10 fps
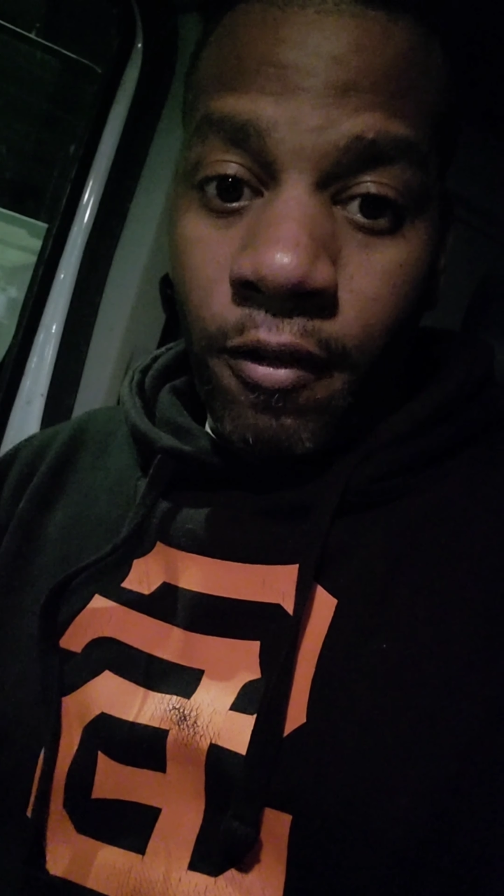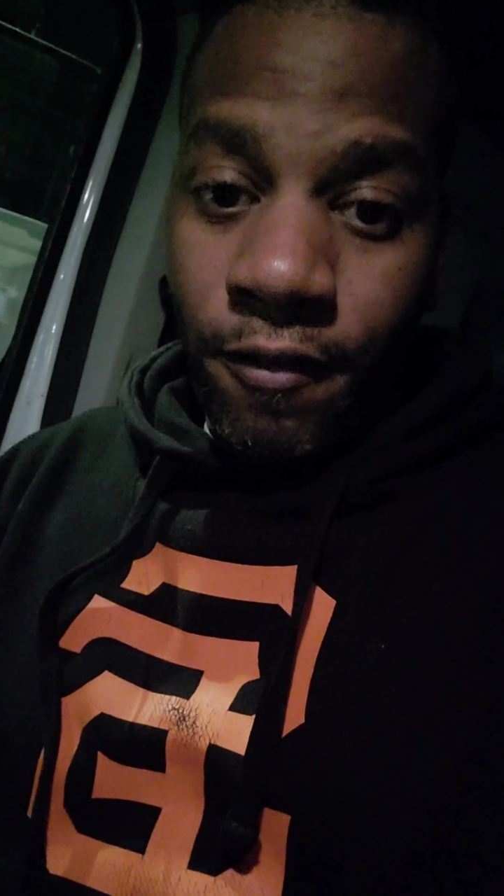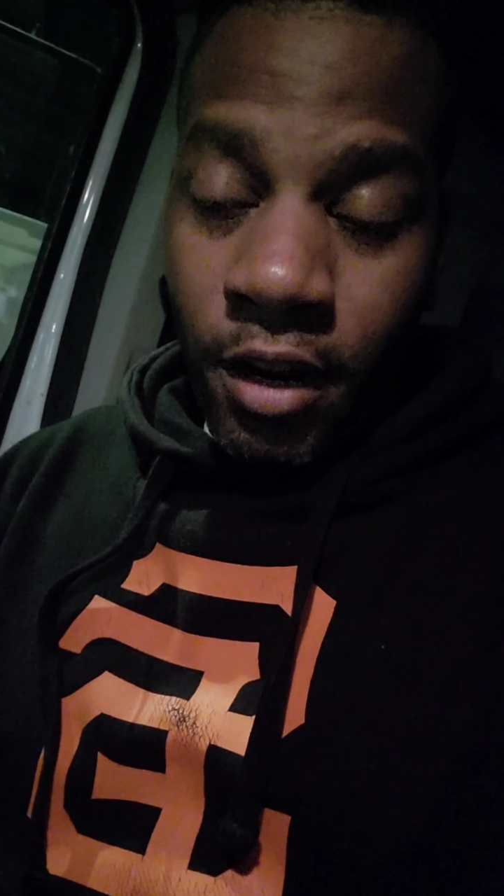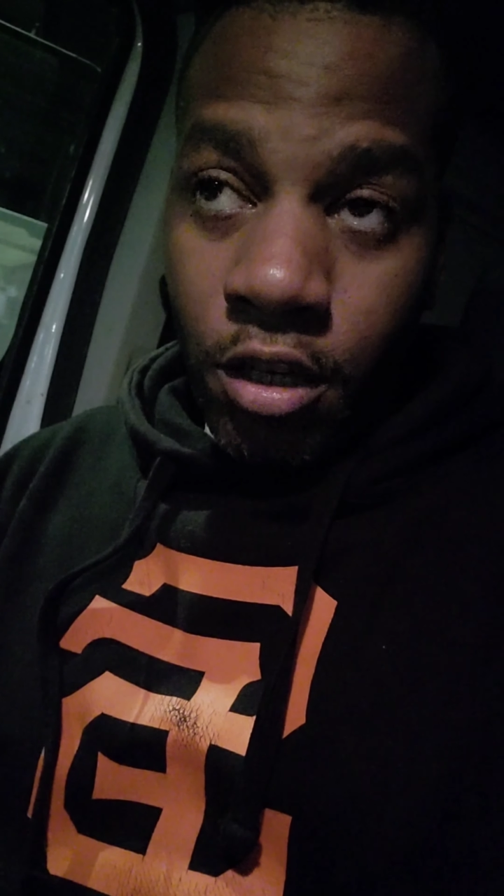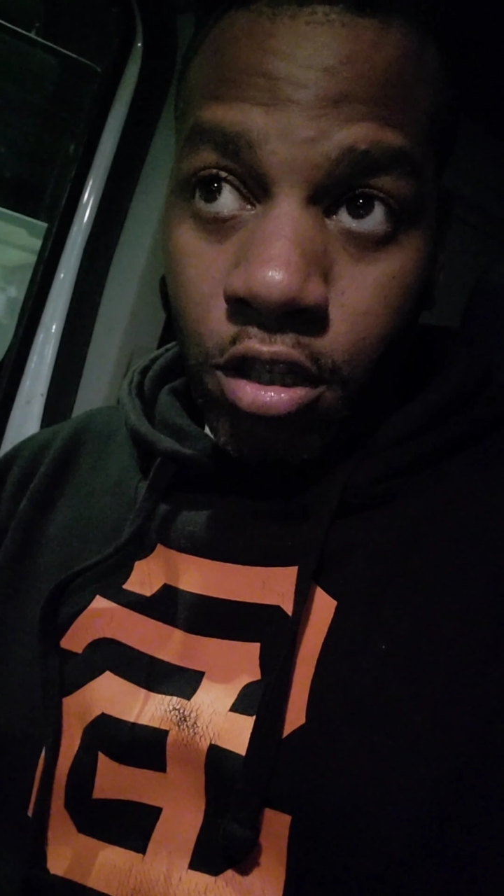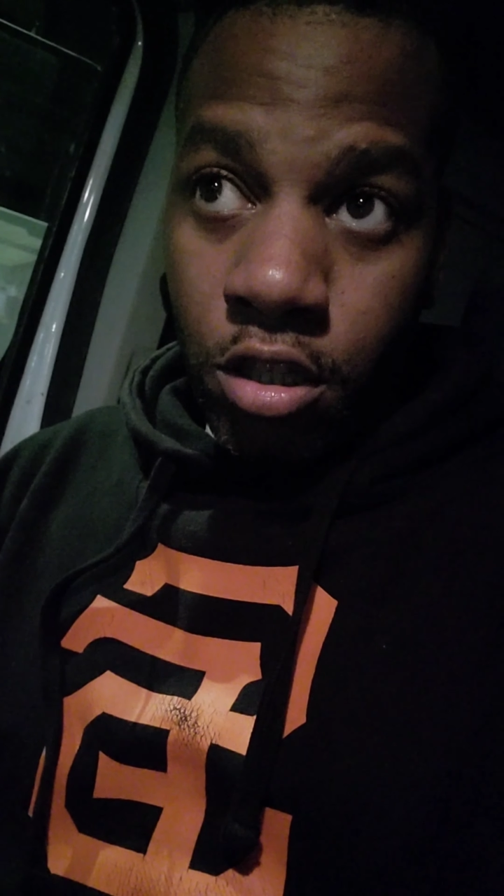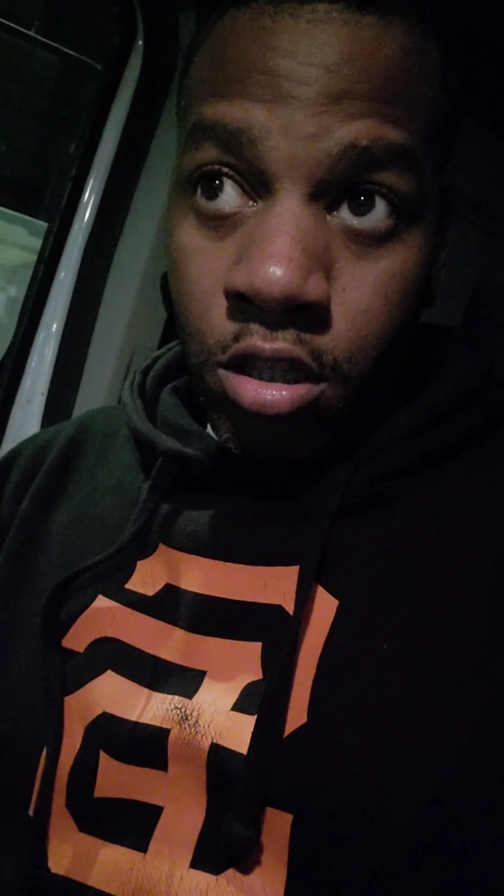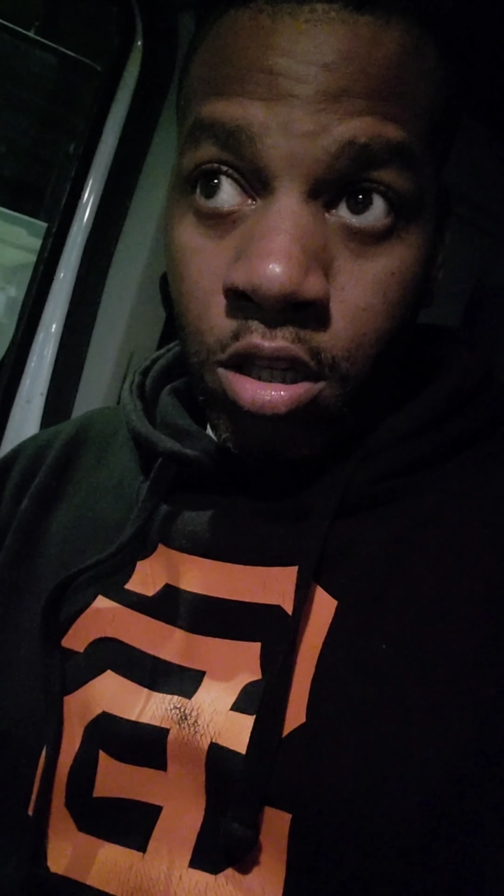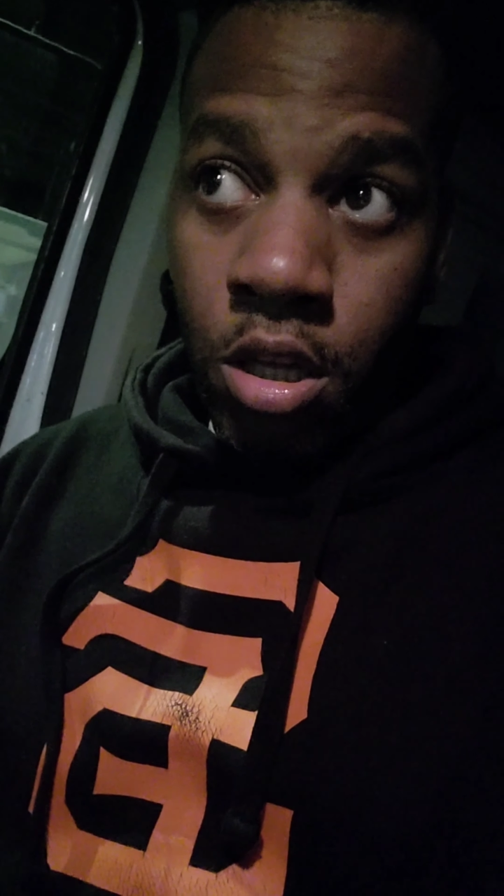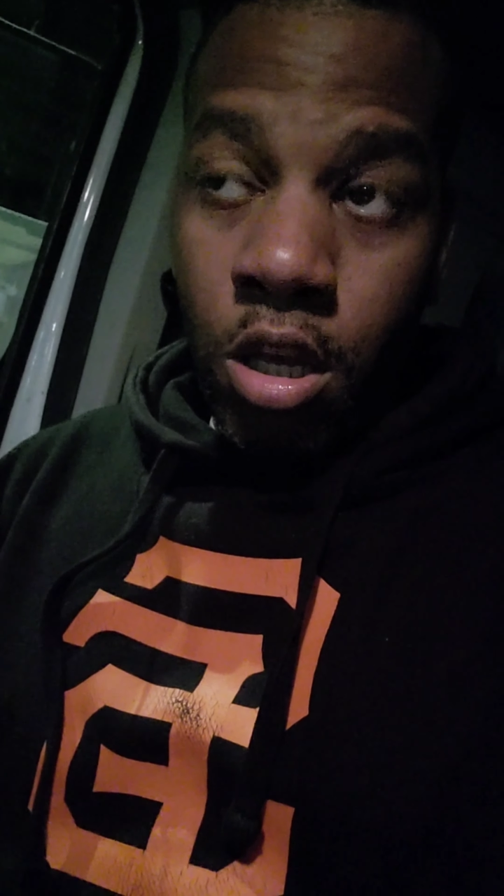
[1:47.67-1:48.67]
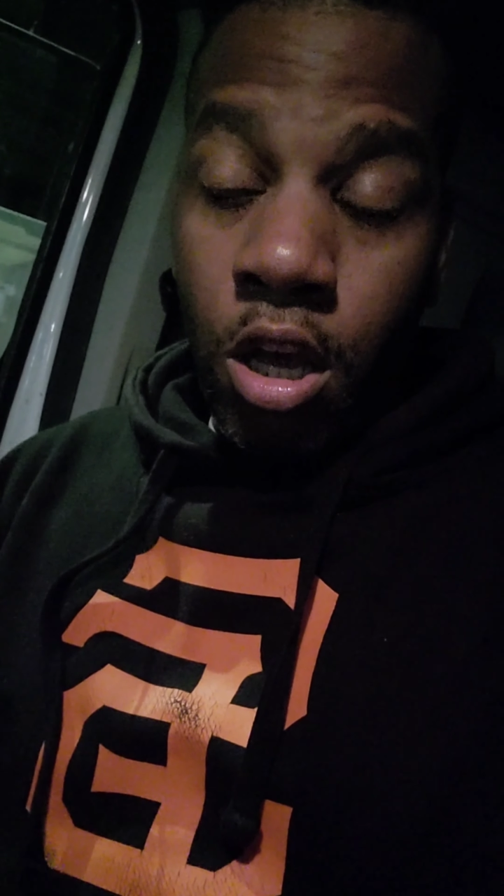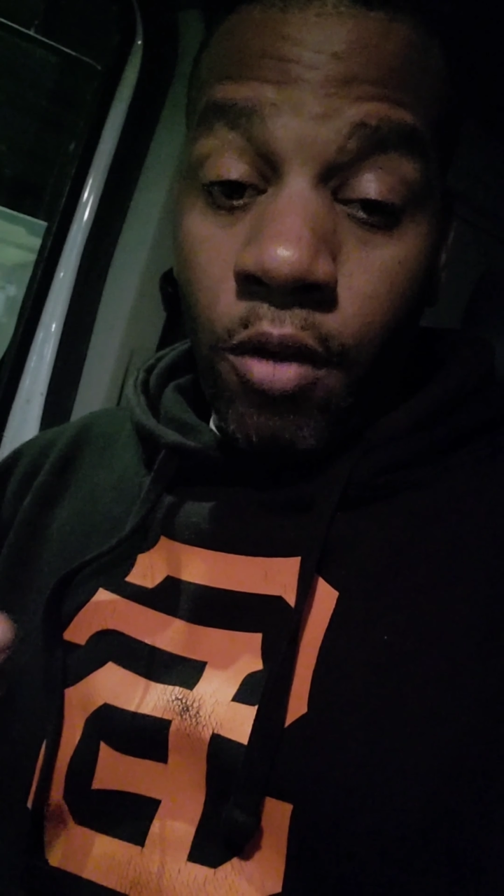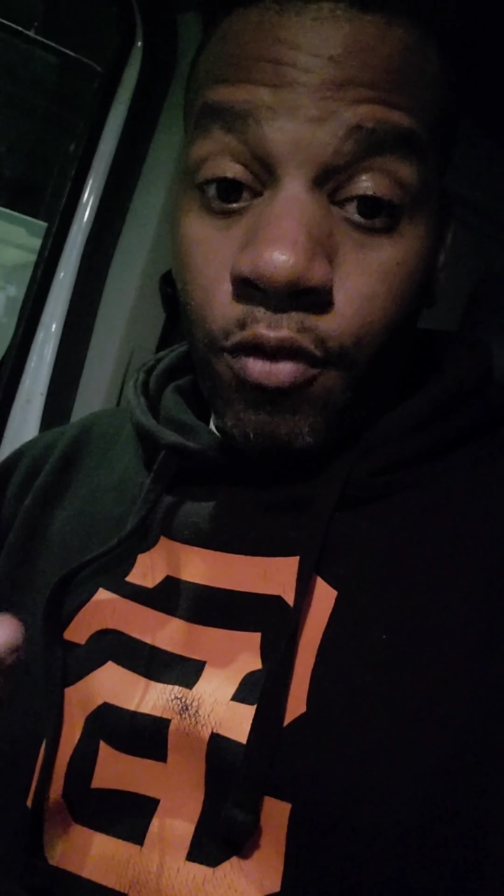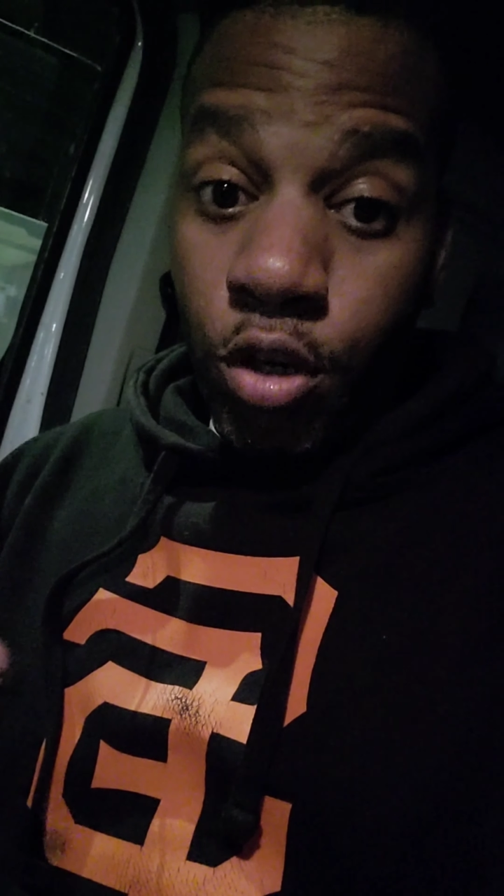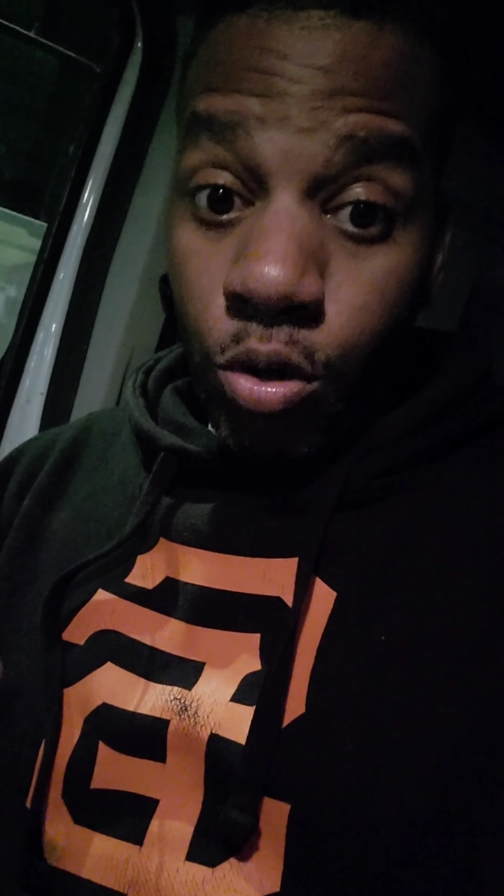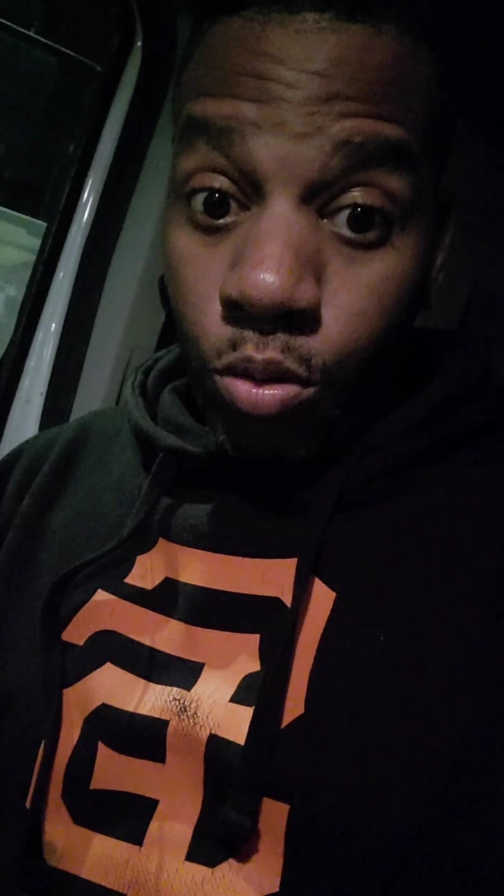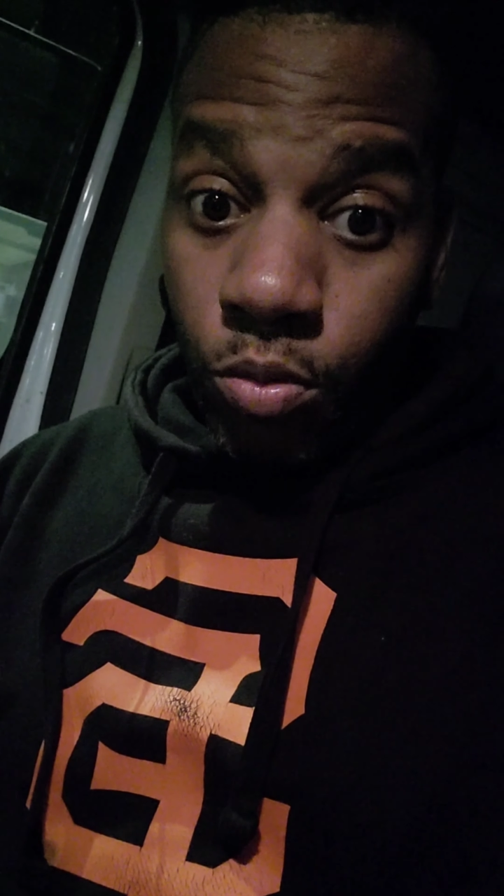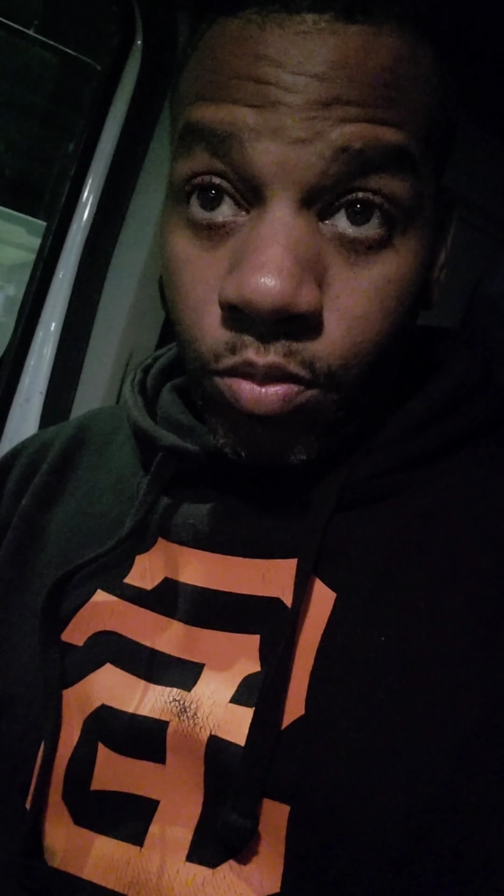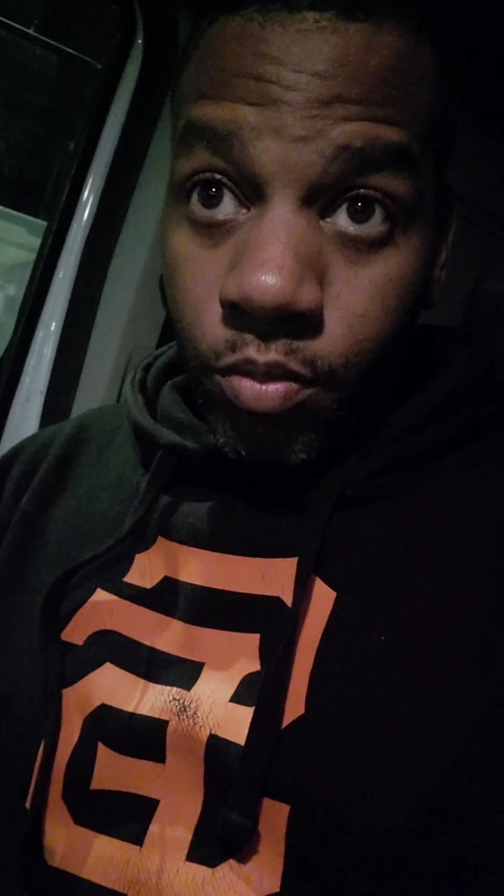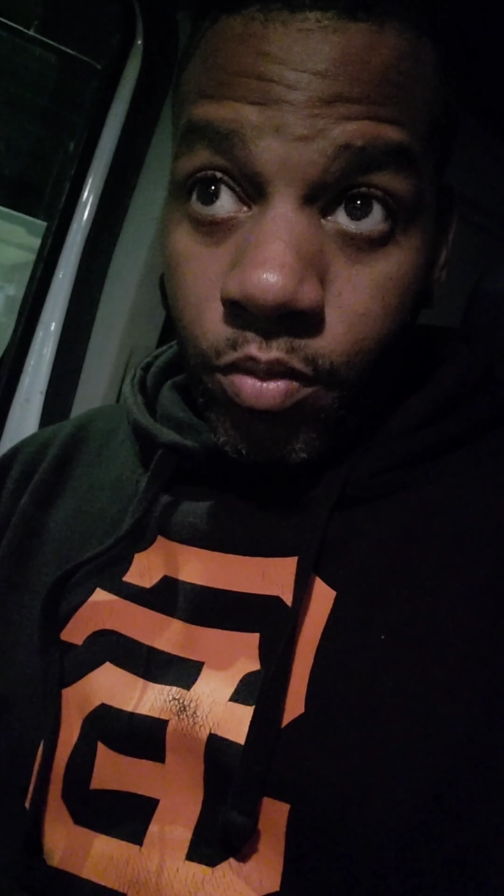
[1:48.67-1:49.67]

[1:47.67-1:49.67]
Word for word: reflection of you.